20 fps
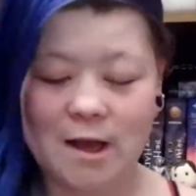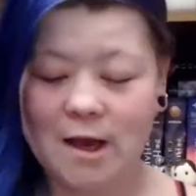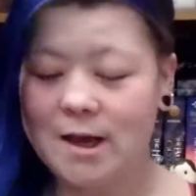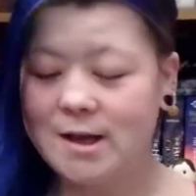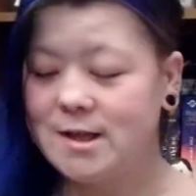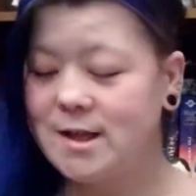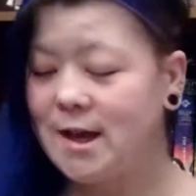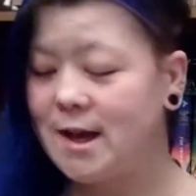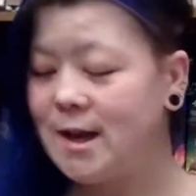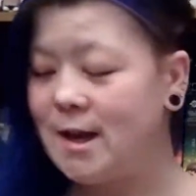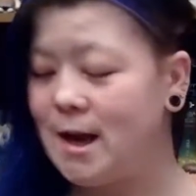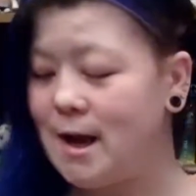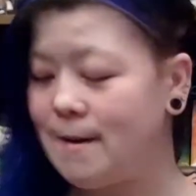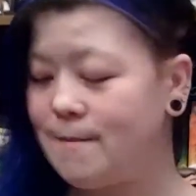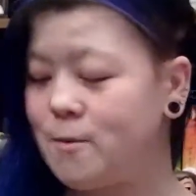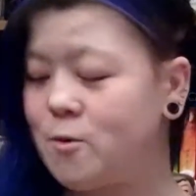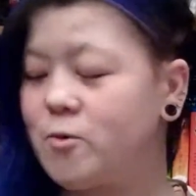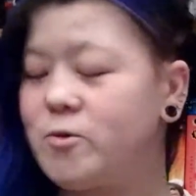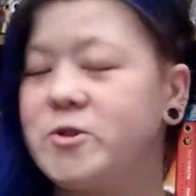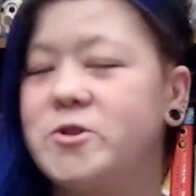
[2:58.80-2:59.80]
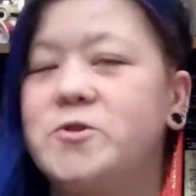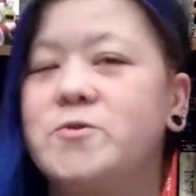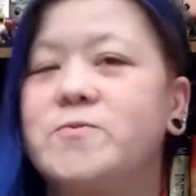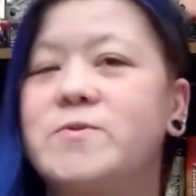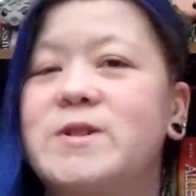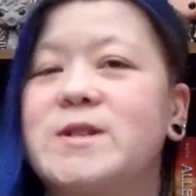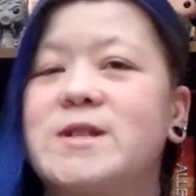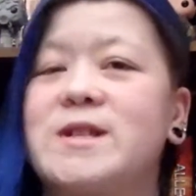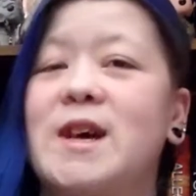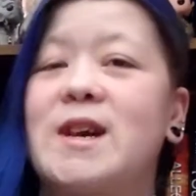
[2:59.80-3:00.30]
And then I'm going to
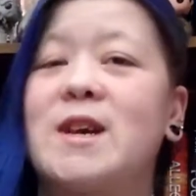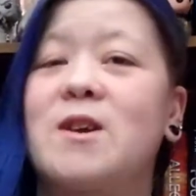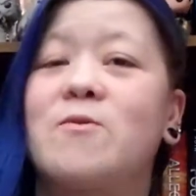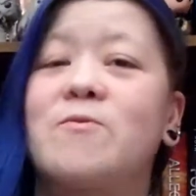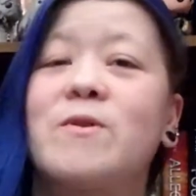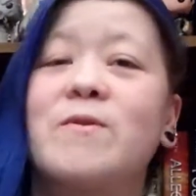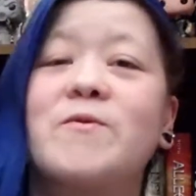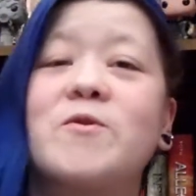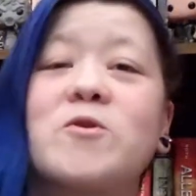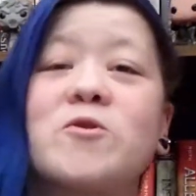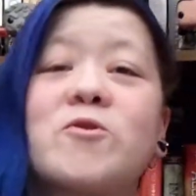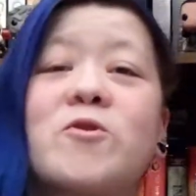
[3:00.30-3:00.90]
read Like a River